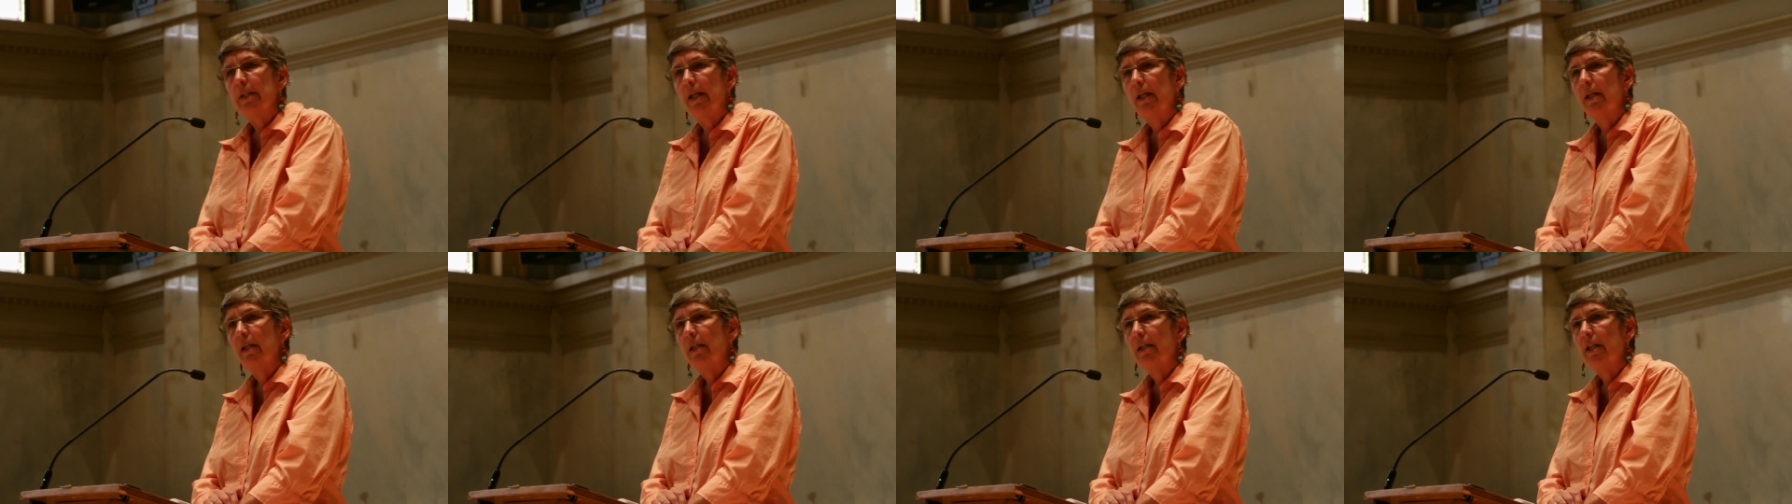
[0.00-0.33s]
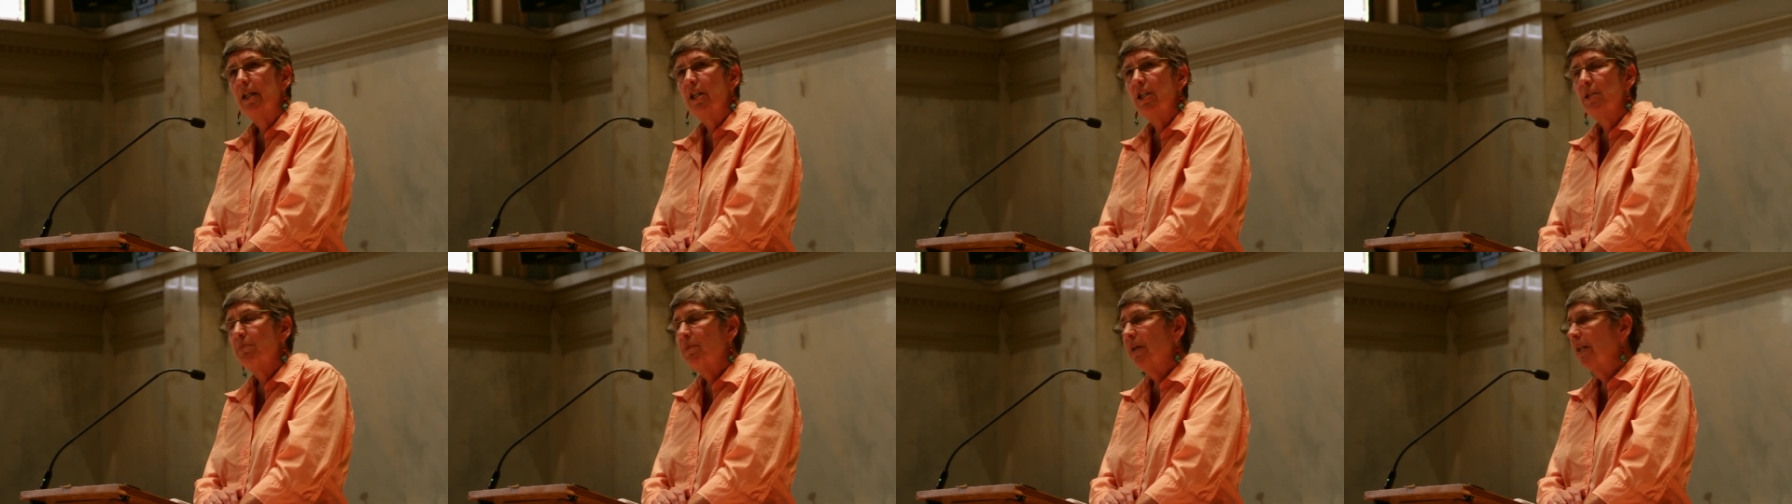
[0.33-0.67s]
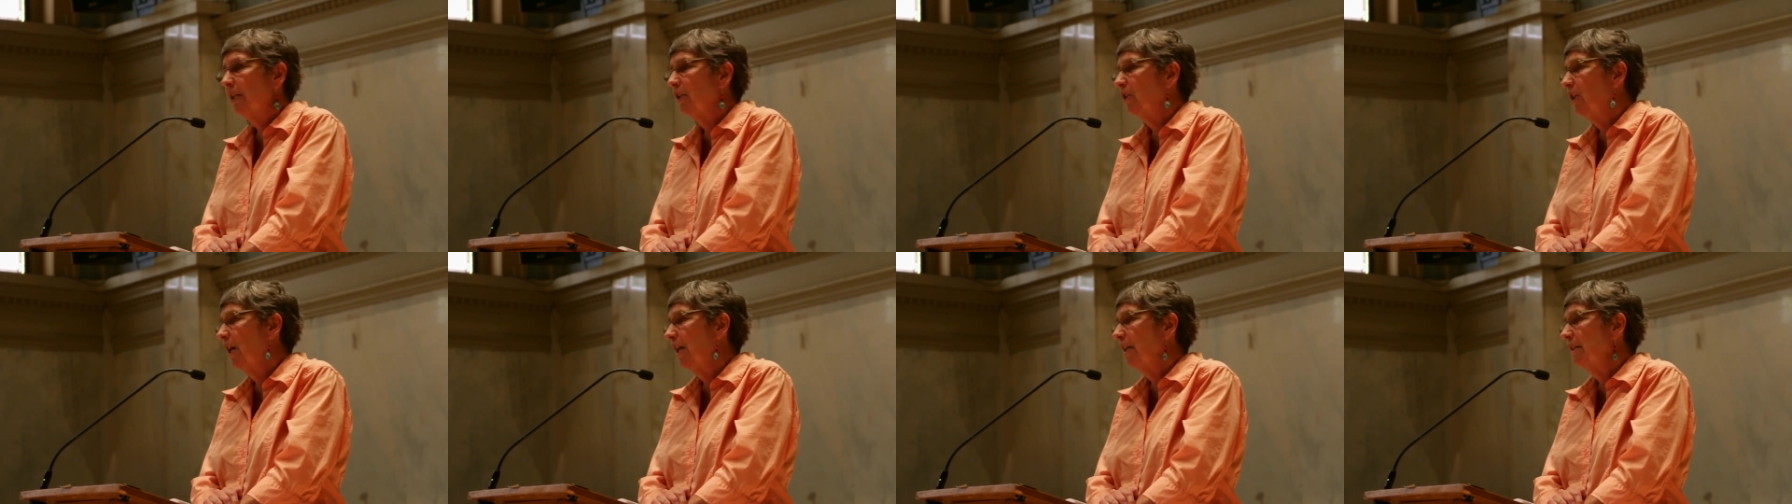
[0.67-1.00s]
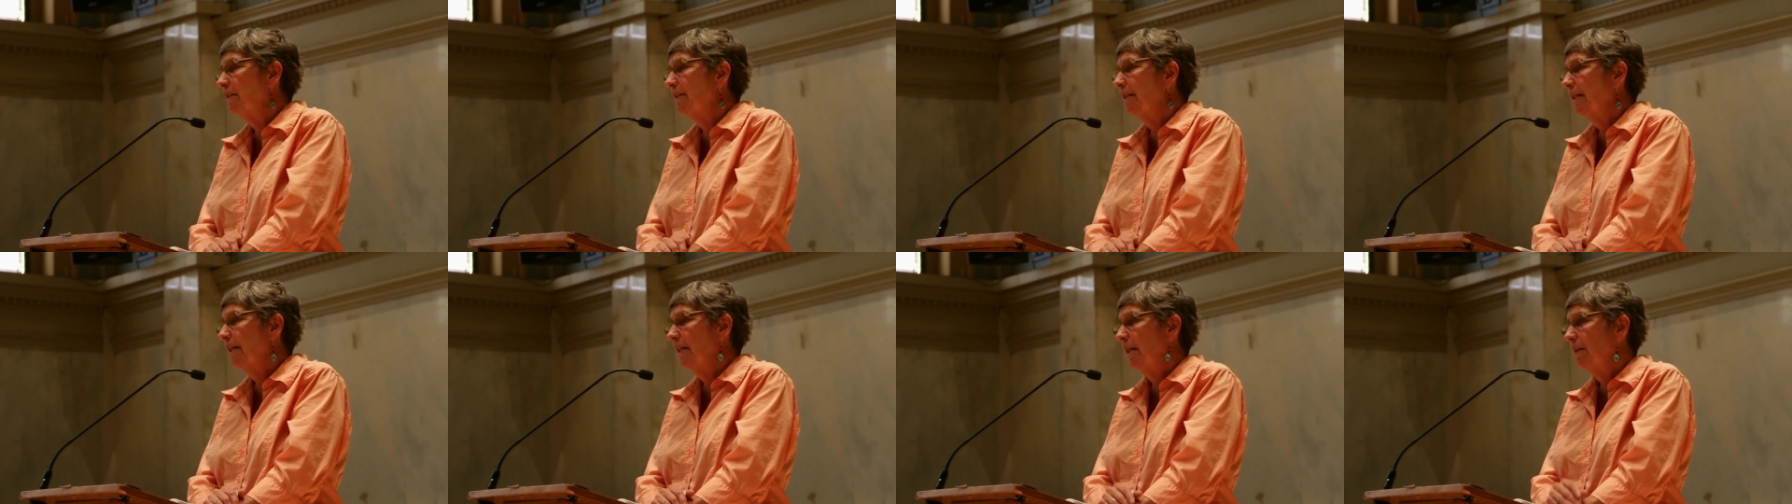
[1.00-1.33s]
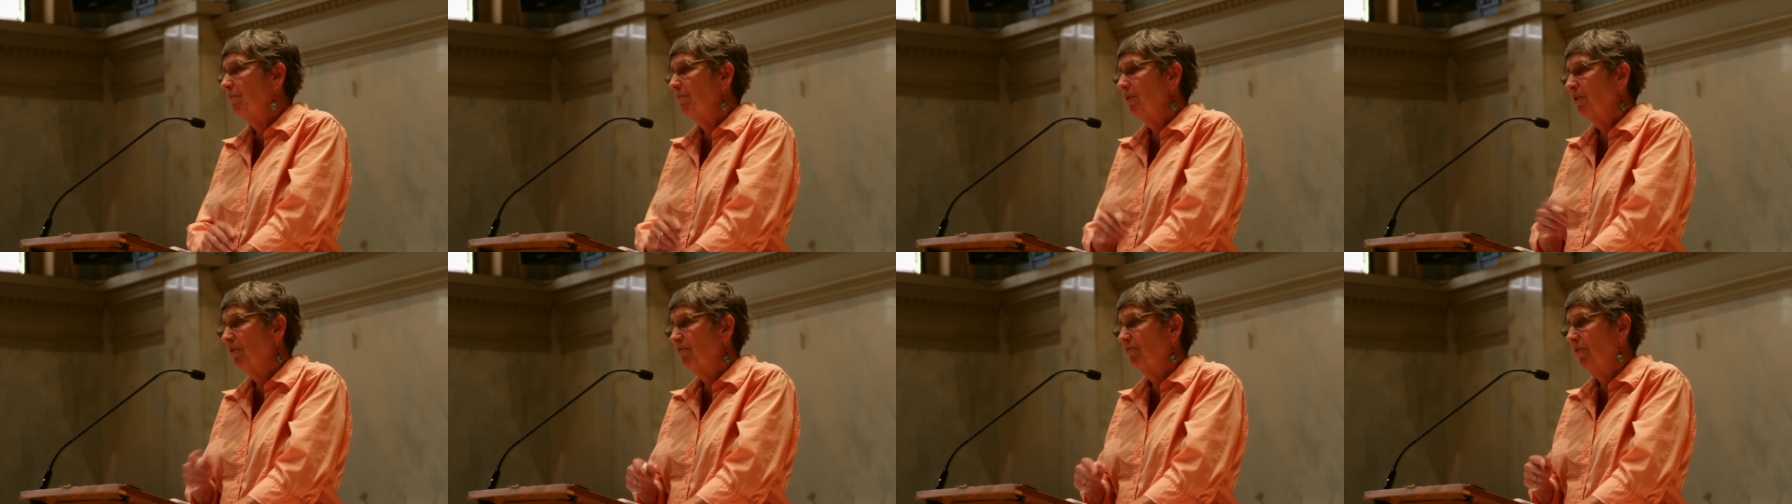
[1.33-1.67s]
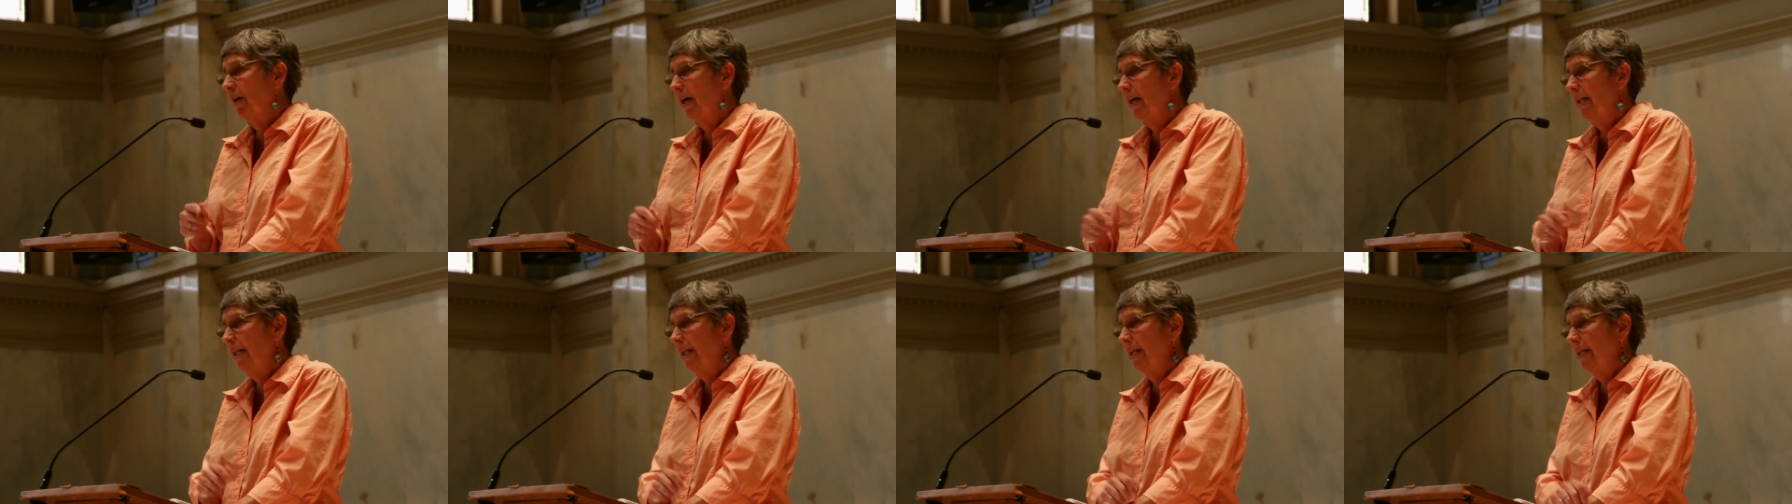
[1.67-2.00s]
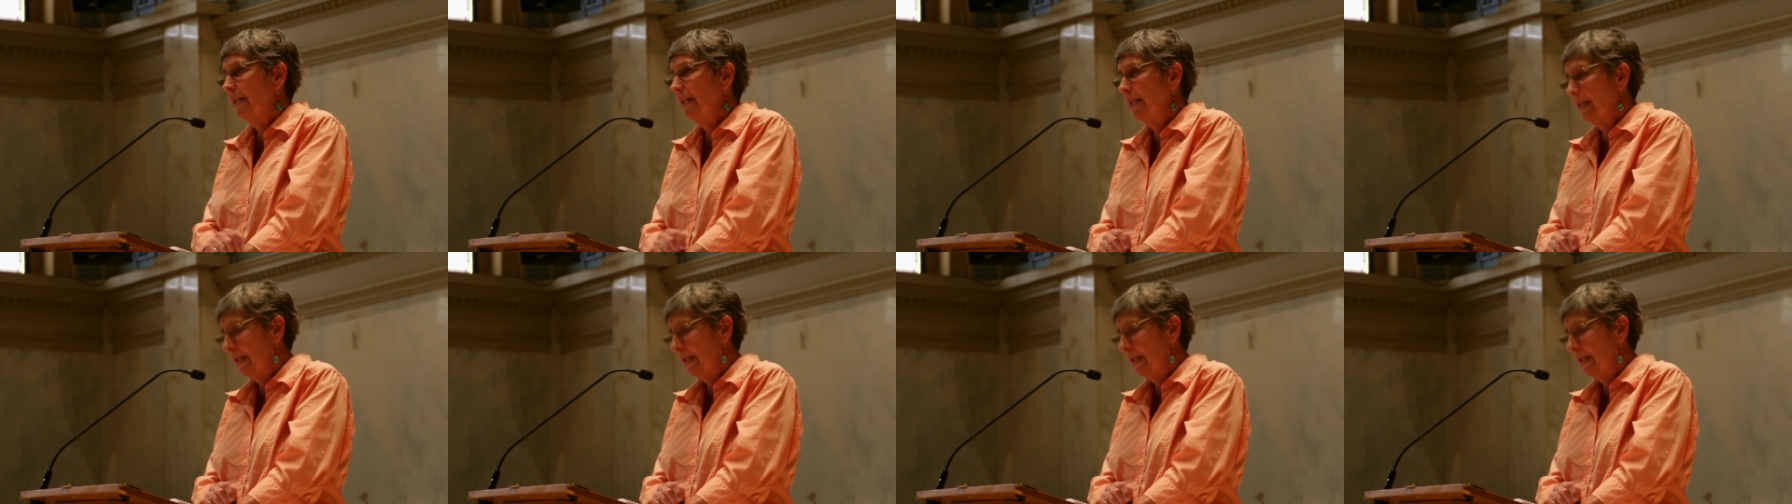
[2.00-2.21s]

I'm going to spend a lot of time defining